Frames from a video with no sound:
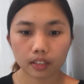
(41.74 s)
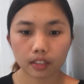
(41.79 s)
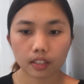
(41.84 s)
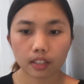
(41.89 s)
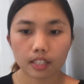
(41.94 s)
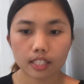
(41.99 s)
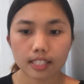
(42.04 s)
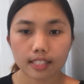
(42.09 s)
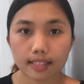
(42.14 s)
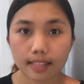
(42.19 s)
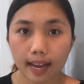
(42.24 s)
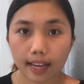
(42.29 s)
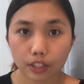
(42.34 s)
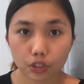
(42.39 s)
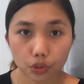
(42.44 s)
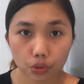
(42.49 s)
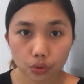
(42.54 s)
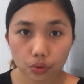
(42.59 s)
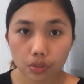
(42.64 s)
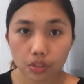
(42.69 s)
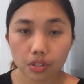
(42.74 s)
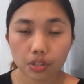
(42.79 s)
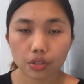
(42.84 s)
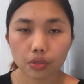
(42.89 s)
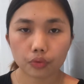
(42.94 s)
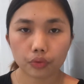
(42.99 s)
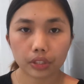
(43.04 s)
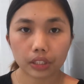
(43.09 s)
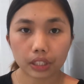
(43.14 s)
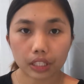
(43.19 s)
Statues,
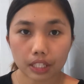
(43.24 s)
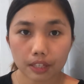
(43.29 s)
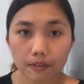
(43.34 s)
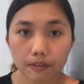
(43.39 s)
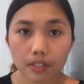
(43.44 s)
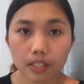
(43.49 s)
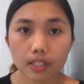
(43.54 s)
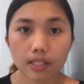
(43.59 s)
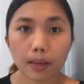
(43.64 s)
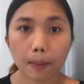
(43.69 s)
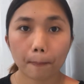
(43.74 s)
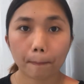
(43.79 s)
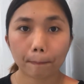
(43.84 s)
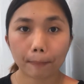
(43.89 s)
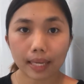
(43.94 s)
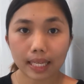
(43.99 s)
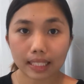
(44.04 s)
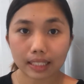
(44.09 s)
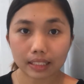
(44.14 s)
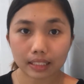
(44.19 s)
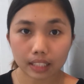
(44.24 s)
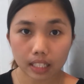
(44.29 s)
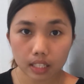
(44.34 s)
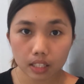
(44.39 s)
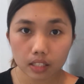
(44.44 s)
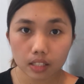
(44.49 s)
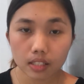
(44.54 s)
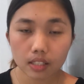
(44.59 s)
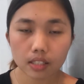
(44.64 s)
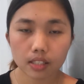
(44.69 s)
reliefs,
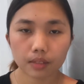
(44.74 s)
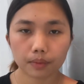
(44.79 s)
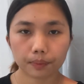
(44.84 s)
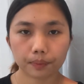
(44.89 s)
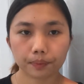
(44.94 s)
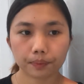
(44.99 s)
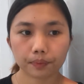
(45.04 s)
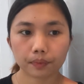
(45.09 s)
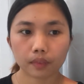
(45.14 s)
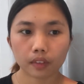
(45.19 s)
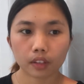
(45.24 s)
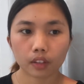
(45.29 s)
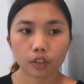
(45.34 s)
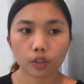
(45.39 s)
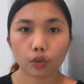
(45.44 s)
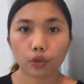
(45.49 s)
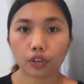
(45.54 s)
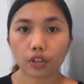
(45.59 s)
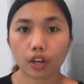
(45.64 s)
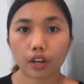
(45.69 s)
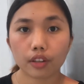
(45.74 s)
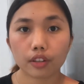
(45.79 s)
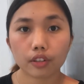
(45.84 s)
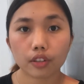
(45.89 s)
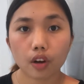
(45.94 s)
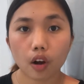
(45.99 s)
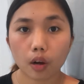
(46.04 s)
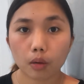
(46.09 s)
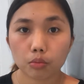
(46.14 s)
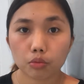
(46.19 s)
paintings, or other
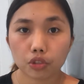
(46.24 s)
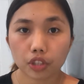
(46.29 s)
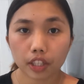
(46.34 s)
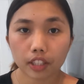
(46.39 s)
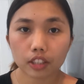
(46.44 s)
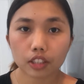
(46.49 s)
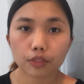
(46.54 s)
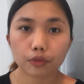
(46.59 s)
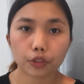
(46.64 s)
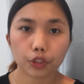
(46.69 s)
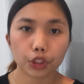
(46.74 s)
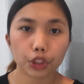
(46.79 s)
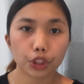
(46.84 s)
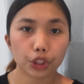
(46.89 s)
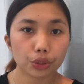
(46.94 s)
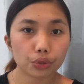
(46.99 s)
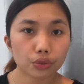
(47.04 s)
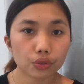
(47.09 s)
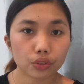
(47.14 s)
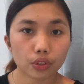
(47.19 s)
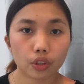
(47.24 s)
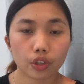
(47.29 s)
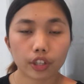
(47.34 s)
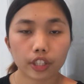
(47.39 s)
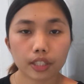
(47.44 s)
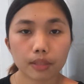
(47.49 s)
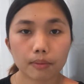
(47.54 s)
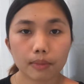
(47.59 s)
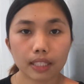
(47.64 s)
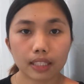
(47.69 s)
objects for use or
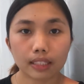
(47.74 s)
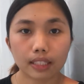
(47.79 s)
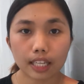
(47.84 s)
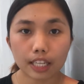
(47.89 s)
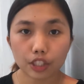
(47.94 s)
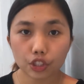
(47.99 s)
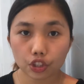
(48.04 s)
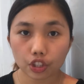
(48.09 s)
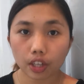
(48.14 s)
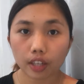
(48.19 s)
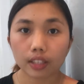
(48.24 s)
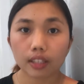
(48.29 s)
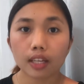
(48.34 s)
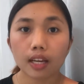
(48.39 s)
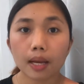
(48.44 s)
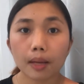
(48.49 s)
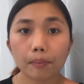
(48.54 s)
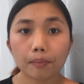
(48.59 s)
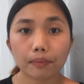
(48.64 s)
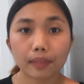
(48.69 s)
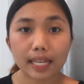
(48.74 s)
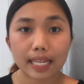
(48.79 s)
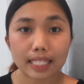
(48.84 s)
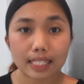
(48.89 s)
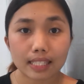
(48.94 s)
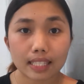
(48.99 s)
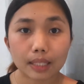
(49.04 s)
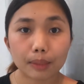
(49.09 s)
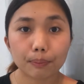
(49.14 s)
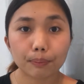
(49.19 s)
ornamentation placed
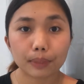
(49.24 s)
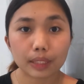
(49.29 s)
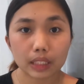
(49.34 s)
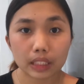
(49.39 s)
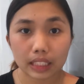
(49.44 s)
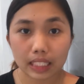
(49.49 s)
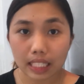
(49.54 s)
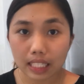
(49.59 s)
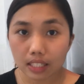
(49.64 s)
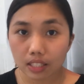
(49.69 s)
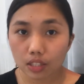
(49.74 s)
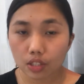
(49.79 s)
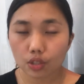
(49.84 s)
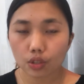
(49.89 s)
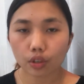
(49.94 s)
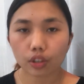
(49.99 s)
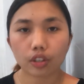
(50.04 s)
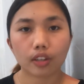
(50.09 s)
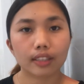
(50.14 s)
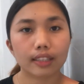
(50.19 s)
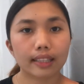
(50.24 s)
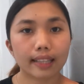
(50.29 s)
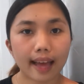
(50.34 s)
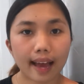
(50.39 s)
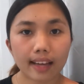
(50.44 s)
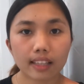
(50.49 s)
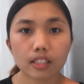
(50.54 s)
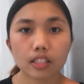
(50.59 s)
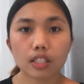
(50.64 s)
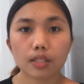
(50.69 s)
in buildings or on
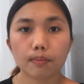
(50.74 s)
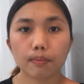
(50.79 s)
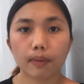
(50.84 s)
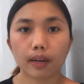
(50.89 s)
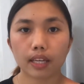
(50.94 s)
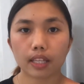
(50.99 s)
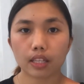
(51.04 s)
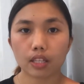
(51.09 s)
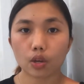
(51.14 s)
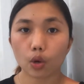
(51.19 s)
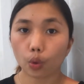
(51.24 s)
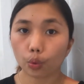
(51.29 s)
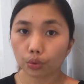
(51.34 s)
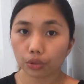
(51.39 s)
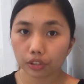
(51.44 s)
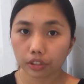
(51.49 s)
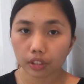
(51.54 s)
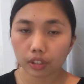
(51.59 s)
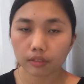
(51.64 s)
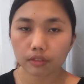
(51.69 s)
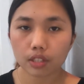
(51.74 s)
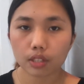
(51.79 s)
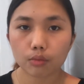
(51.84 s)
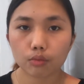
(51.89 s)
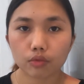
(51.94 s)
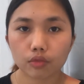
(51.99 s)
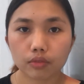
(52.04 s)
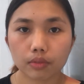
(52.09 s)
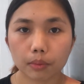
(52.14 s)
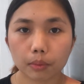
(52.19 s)
lands by the owner of the
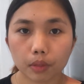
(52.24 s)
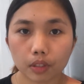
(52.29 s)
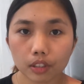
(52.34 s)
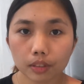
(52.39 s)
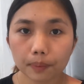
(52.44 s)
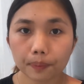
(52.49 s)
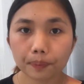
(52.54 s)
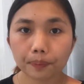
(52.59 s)
immovable